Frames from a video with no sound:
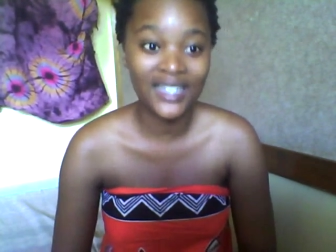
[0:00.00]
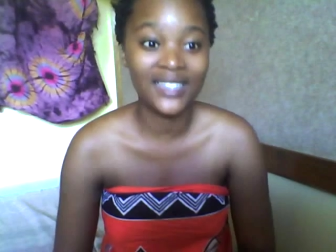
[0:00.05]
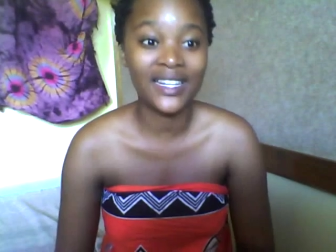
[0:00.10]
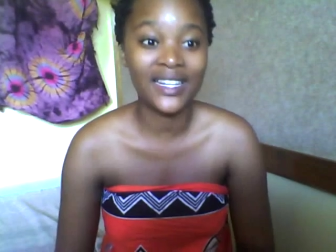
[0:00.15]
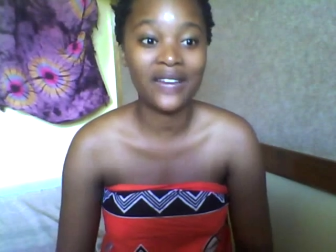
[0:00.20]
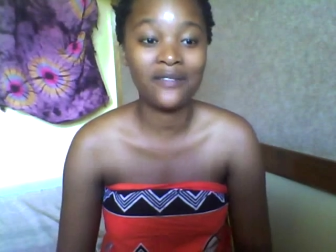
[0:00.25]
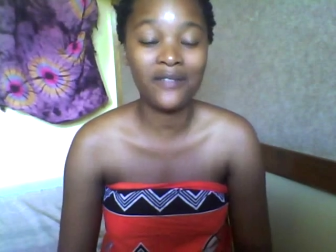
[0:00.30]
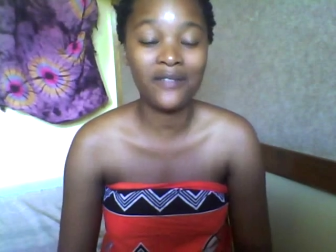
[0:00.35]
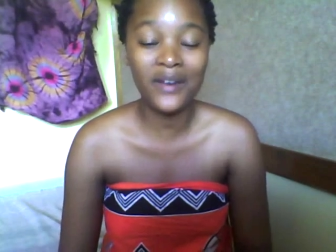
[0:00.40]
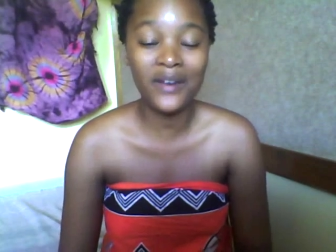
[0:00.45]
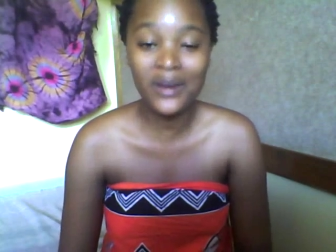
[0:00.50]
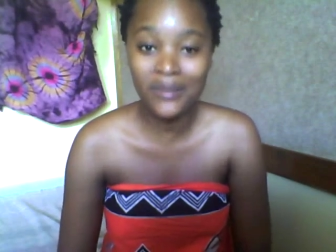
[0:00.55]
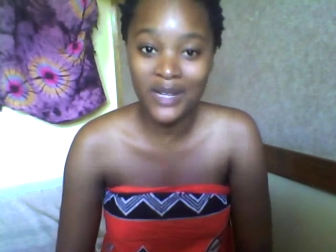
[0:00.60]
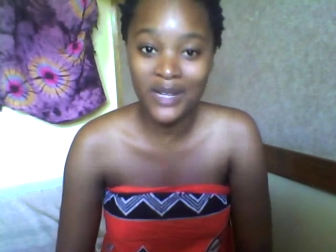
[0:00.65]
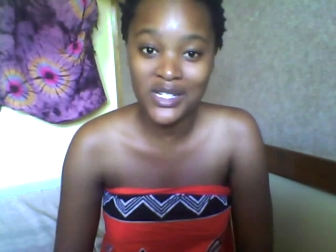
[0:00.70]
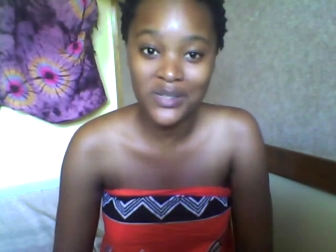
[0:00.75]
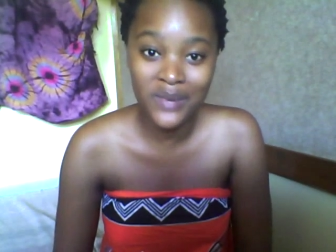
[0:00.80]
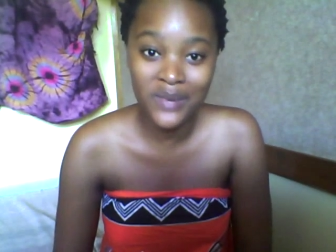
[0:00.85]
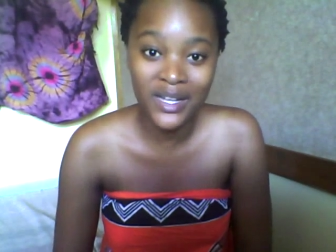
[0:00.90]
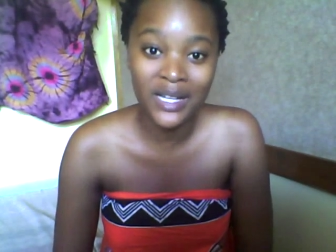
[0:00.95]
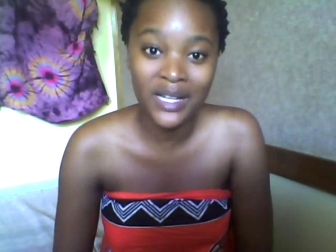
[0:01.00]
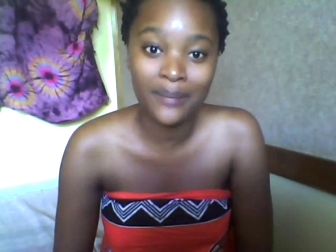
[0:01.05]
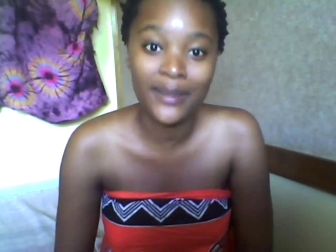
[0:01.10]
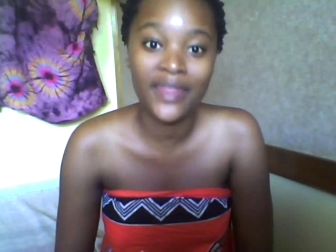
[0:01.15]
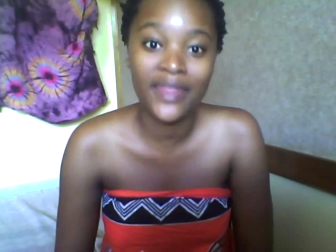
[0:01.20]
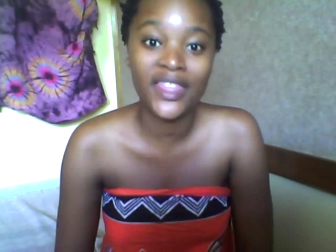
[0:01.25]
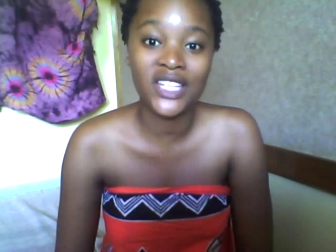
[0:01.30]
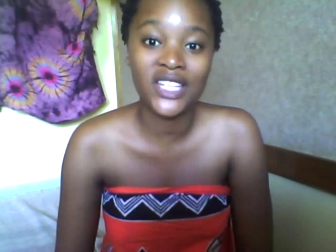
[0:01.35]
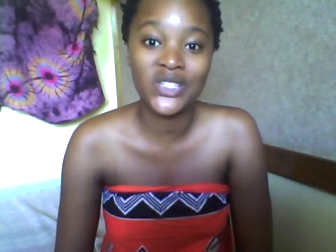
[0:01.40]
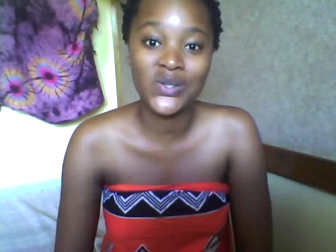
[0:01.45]
and I very much
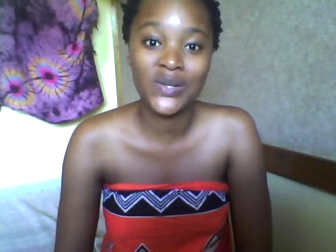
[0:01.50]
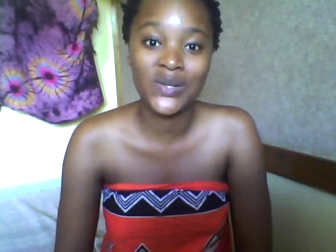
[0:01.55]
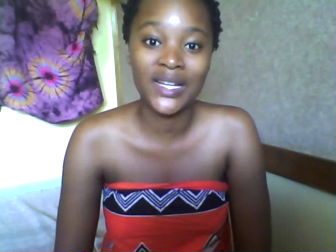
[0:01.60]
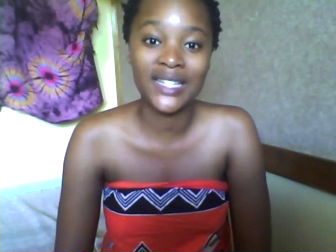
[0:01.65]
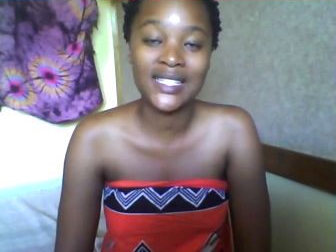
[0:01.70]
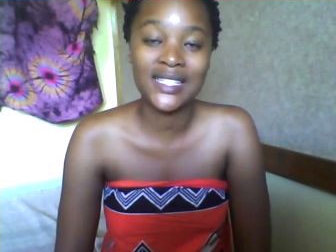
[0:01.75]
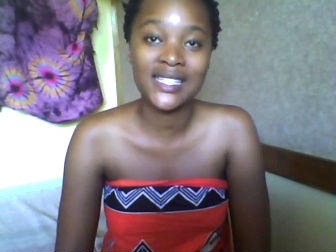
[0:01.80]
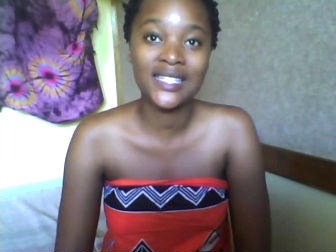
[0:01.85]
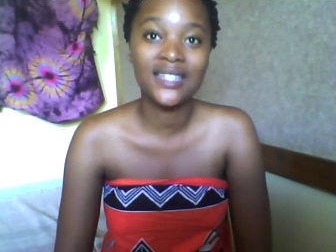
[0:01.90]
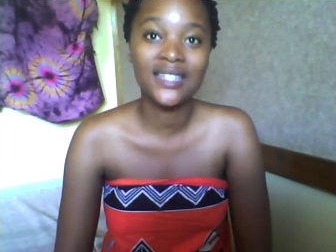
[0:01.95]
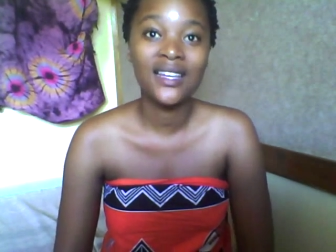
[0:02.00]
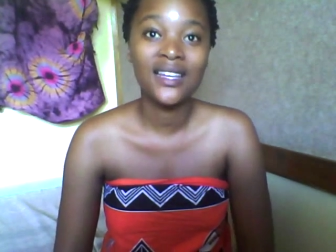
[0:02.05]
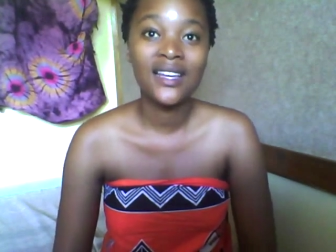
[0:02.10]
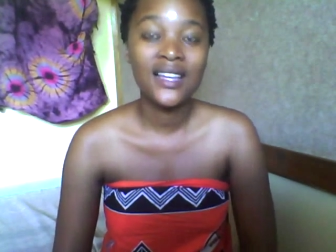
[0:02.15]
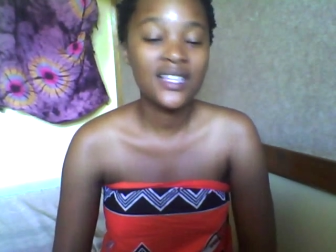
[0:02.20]
recommend that you get it.